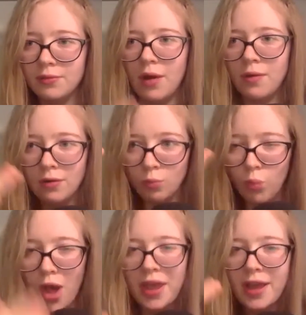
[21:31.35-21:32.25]

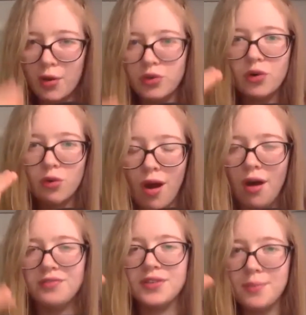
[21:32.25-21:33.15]
working on your
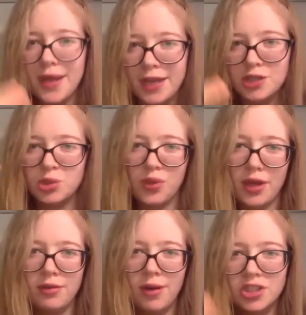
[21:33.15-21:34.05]
craft and making sure that
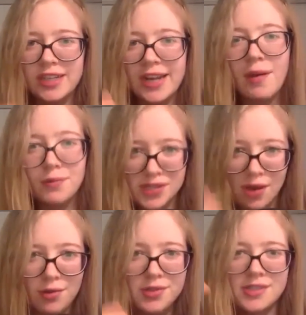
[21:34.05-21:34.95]
you actually get
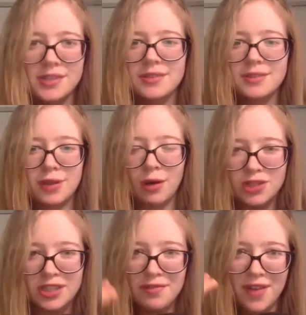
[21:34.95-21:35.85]
results and
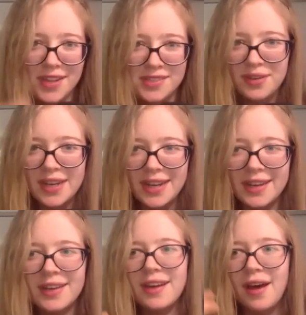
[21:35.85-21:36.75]
coaching effectively.
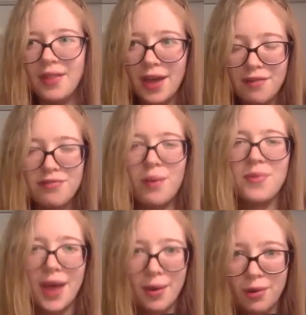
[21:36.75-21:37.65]
And then from
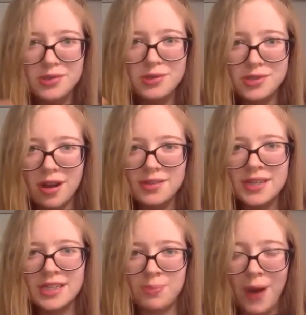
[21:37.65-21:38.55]
then on, as you start to
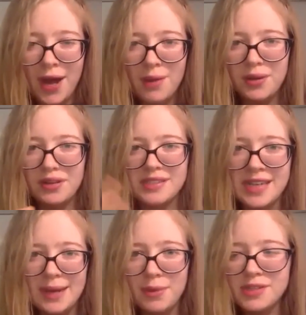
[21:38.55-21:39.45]
expand and build a
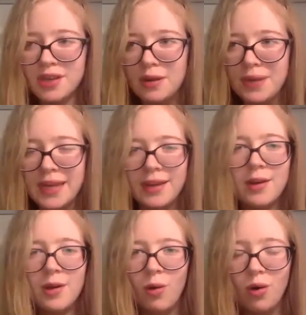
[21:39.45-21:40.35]
team, it's going to be
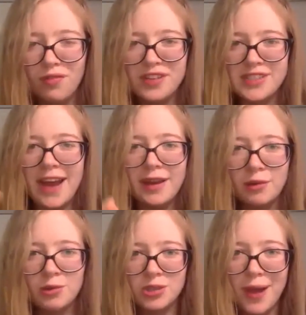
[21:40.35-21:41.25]
all of the
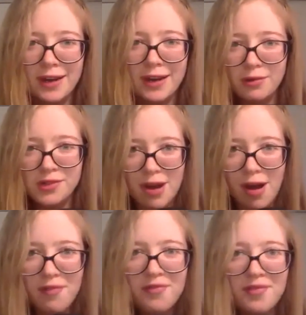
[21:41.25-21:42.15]
technical schmechnical stuff